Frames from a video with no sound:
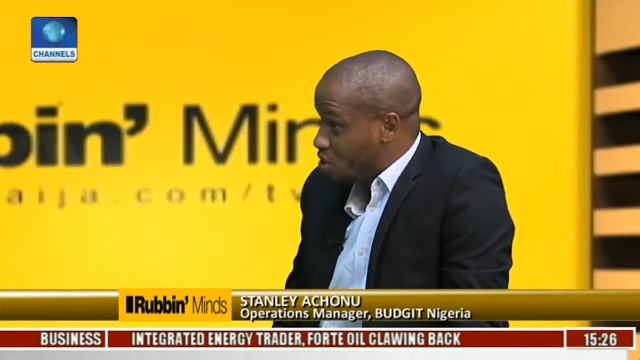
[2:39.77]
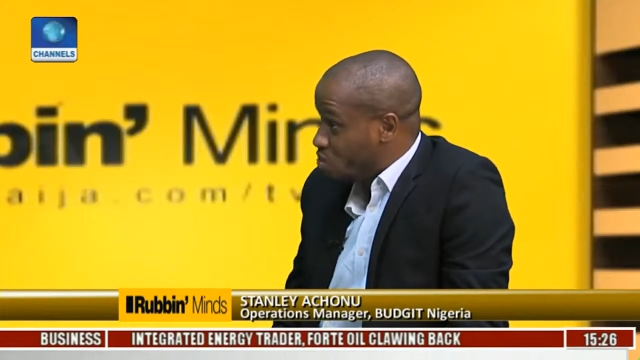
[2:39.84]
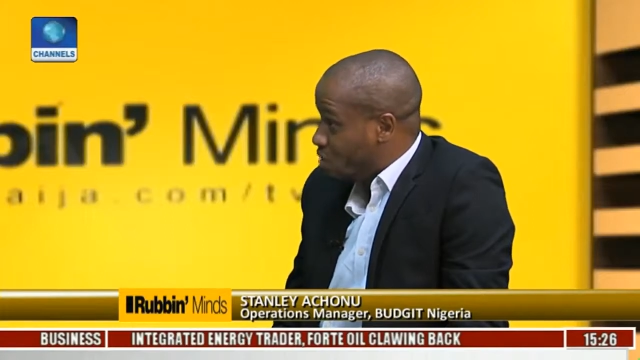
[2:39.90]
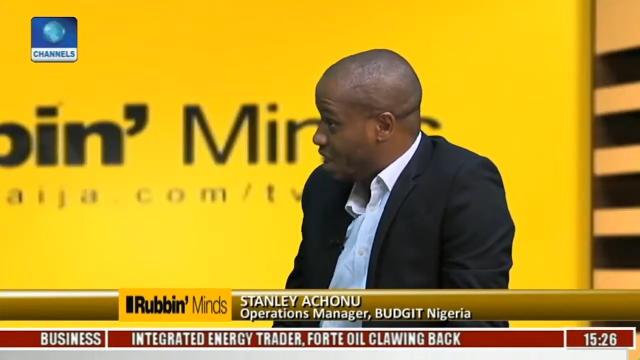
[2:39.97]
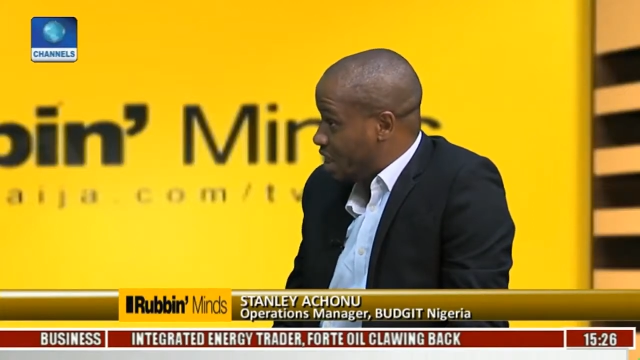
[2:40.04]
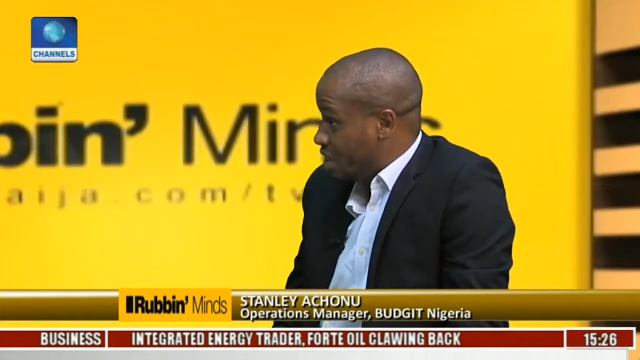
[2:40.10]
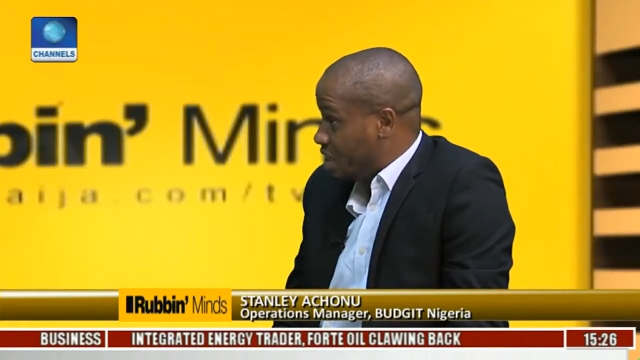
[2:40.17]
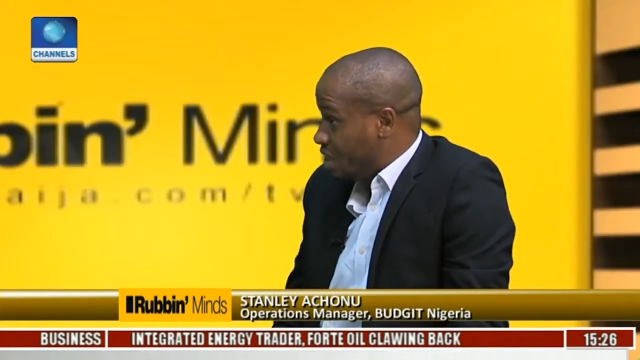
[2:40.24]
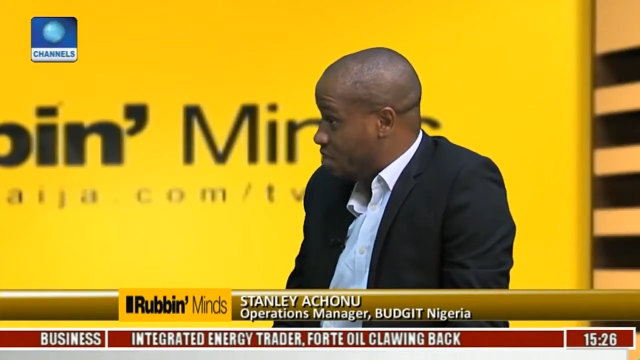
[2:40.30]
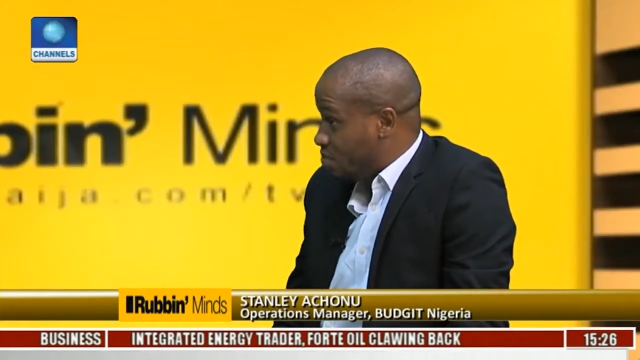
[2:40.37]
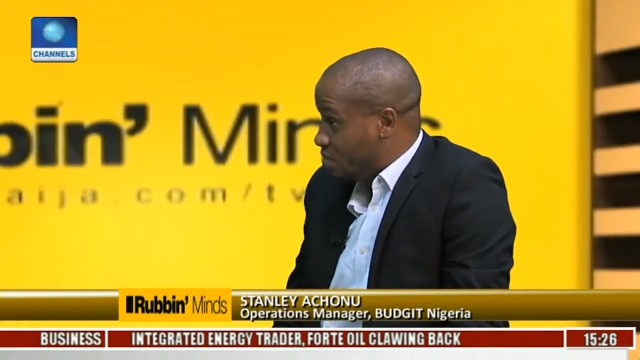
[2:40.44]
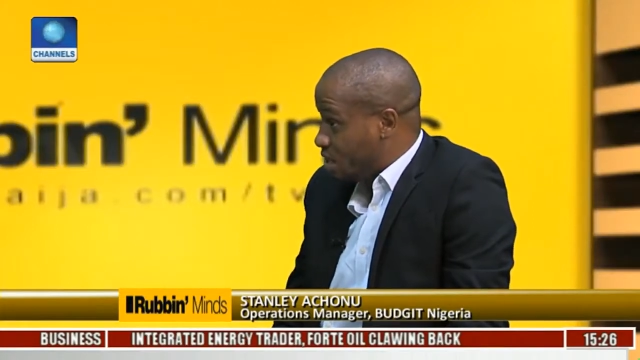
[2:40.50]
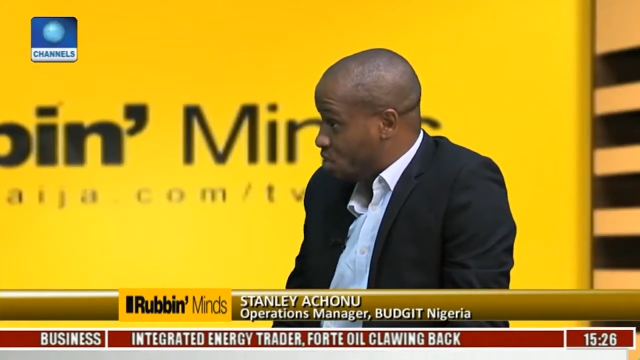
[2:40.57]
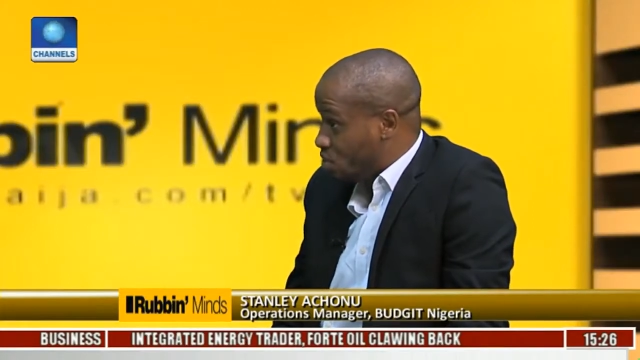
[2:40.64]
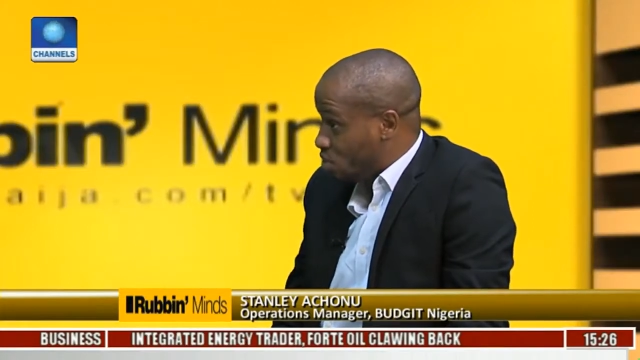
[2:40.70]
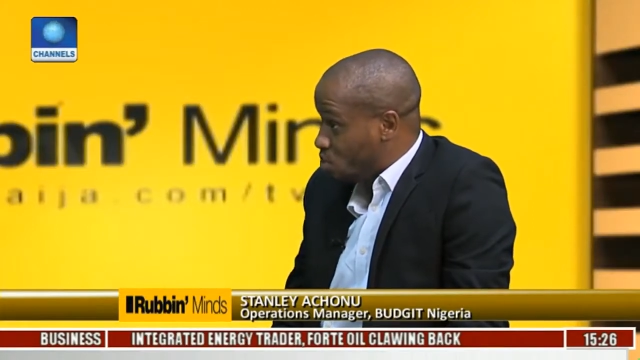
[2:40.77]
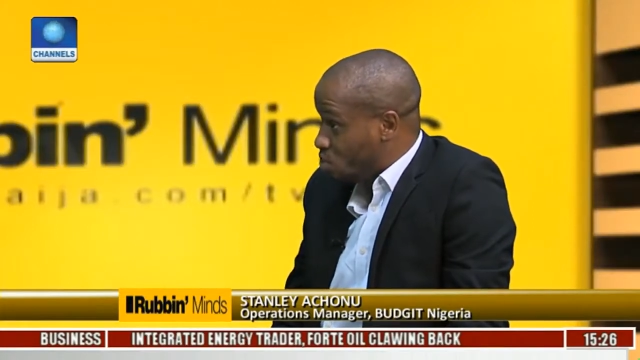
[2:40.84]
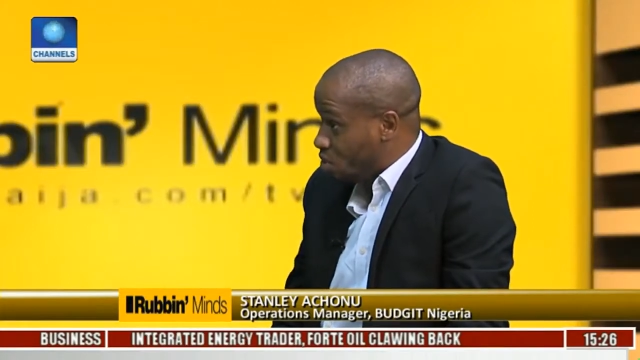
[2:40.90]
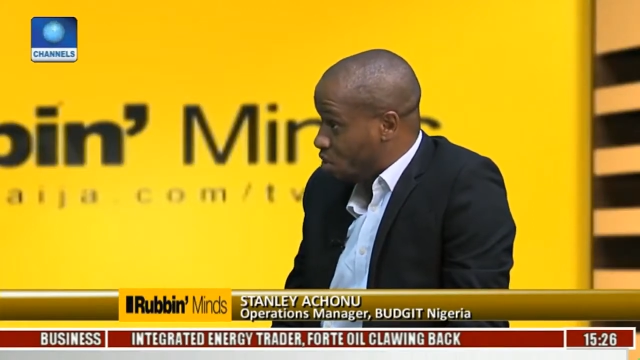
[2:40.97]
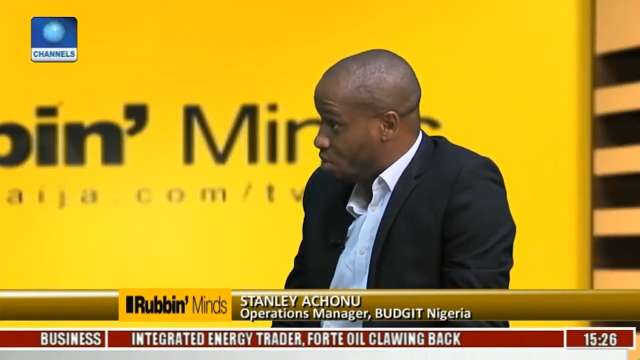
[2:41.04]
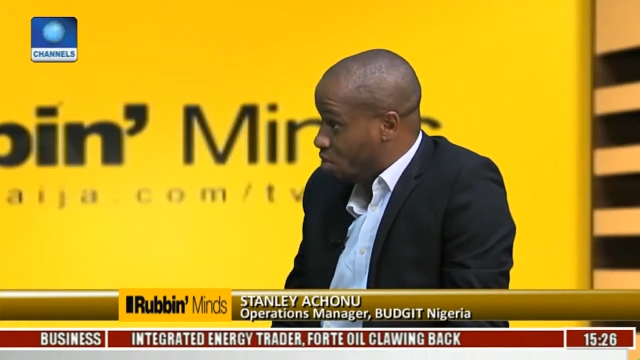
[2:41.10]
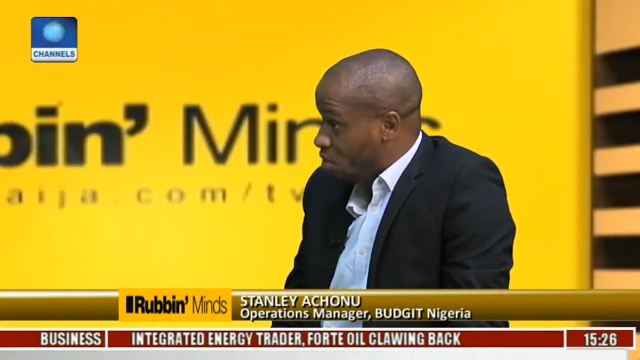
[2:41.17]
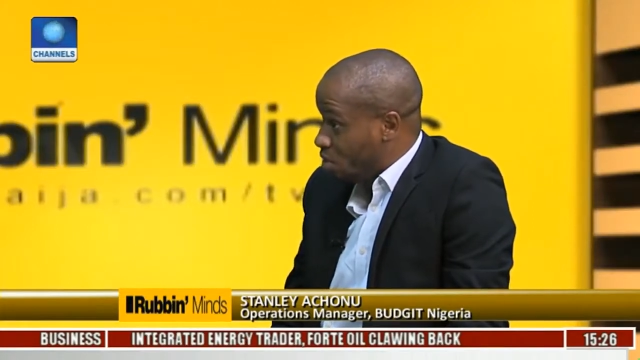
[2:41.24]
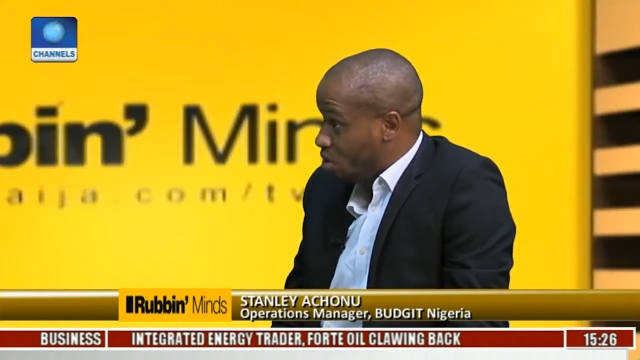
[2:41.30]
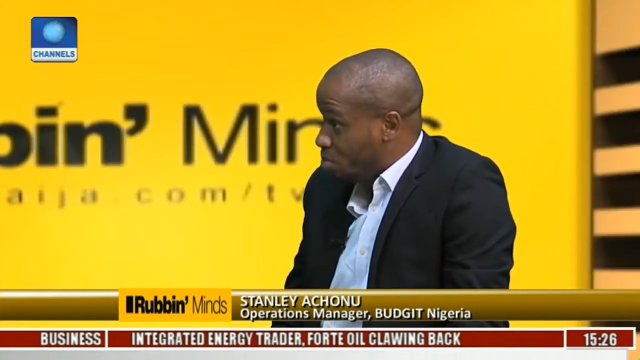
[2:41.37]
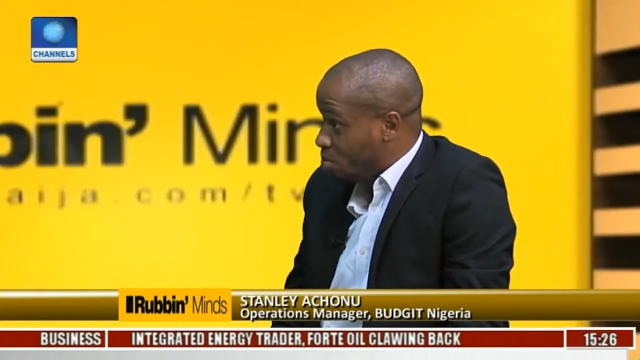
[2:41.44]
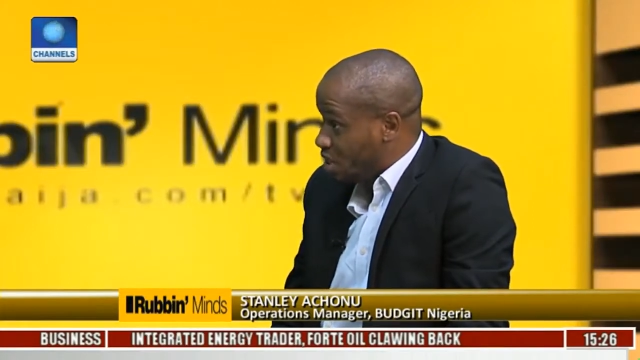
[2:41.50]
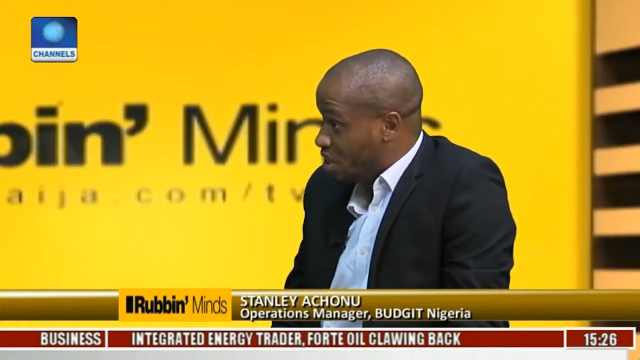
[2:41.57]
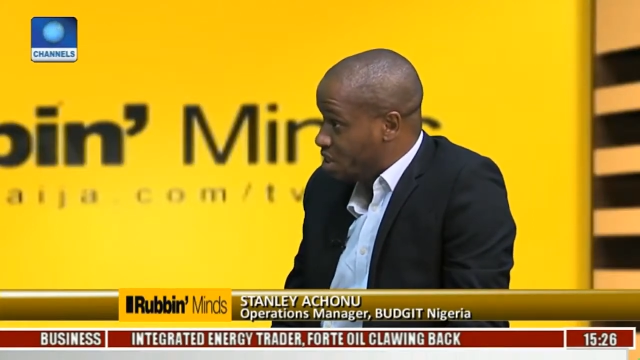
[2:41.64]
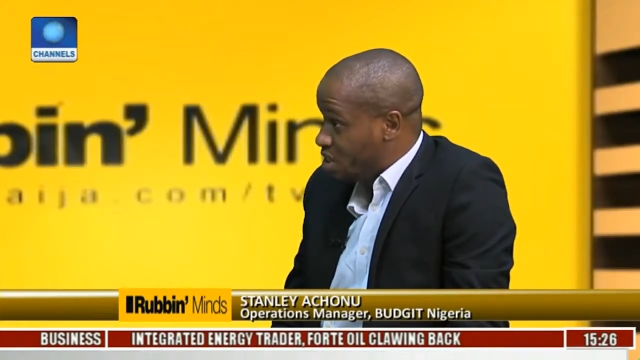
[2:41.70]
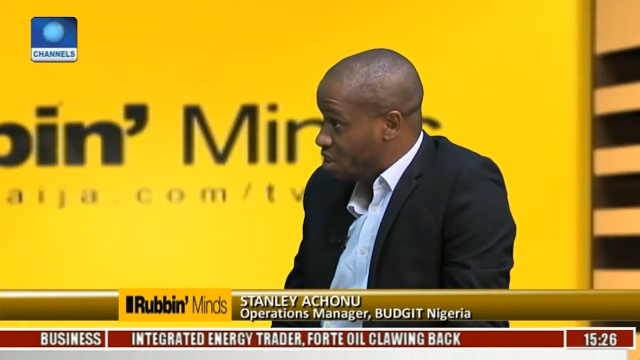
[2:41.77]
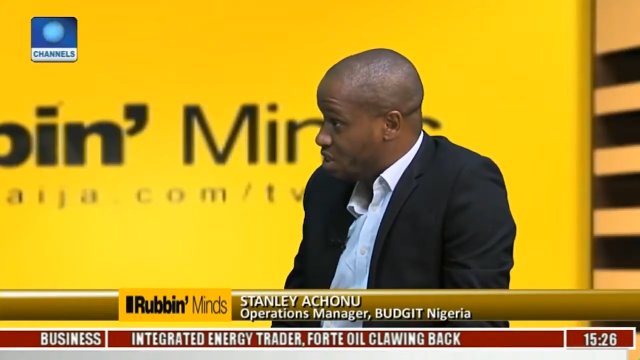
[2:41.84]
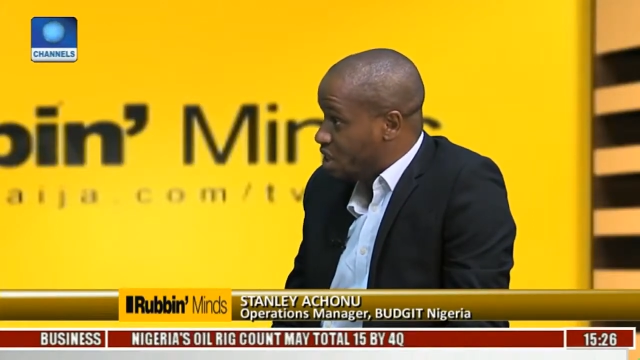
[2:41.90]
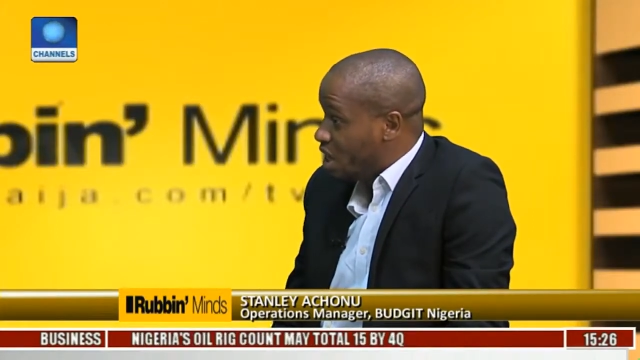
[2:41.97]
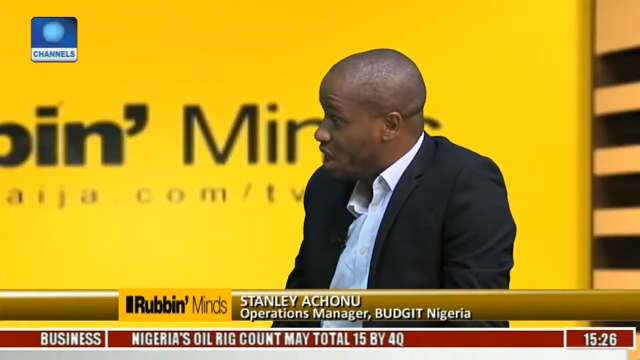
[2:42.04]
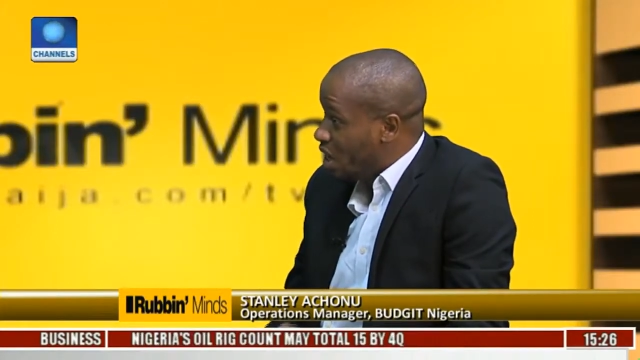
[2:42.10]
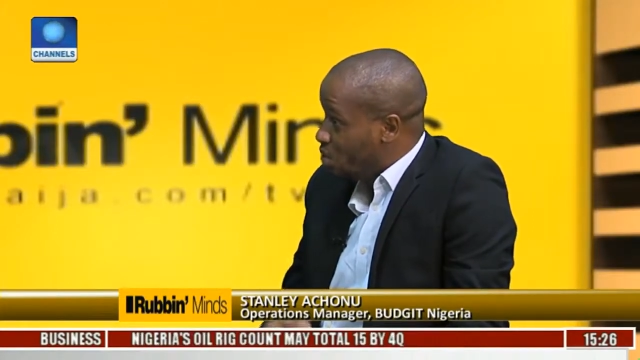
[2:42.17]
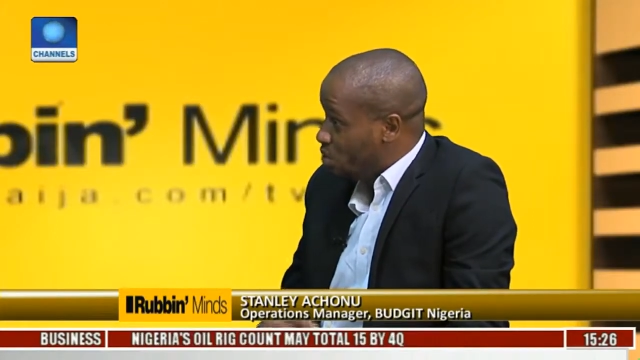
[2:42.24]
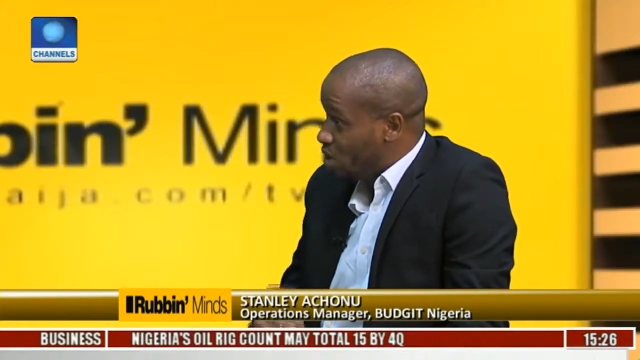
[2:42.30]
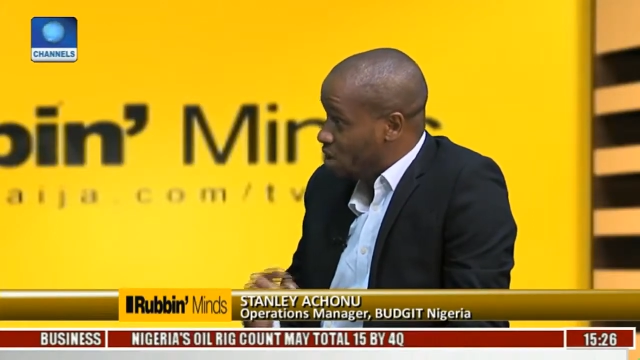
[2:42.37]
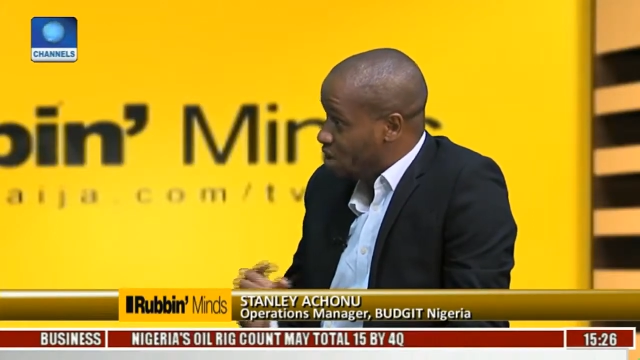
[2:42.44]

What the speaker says: into an executive session to debate it.